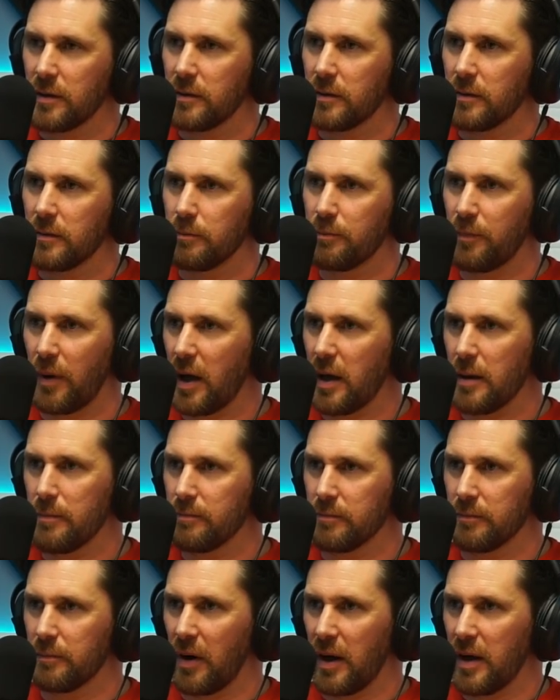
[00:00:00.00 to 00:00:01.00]
Yeah. By,
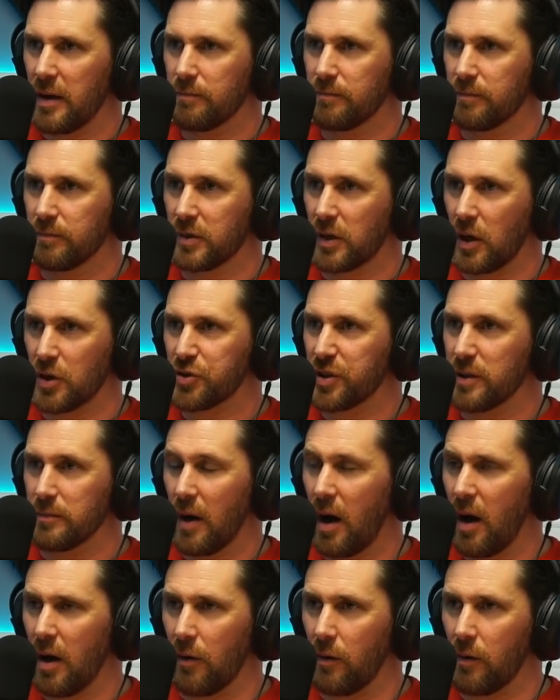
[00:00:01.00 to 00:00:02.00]
maybe, a, by yeah. a country
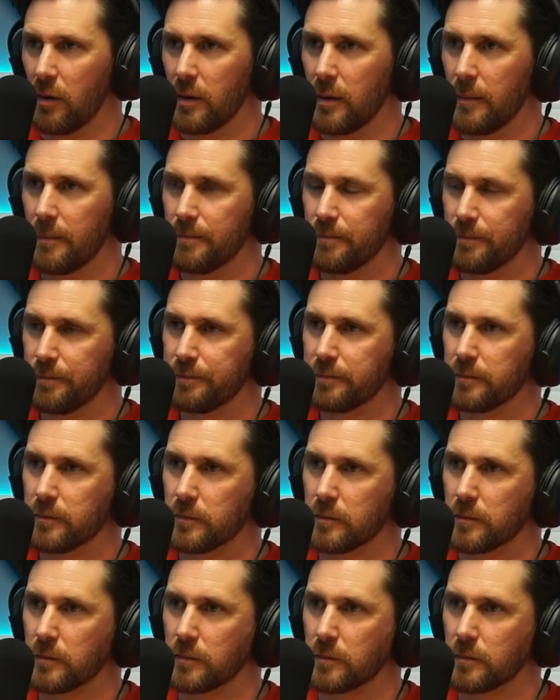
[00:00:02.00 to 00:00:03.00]
mile. Well, to be
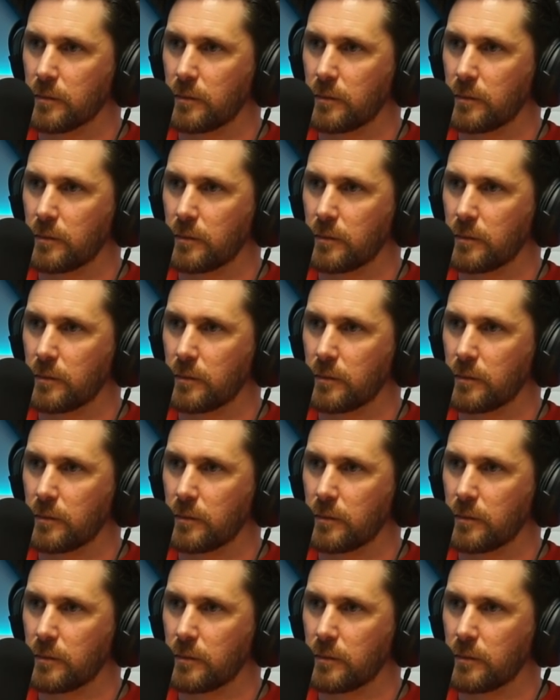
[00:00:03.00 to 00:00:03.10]
fair though, it's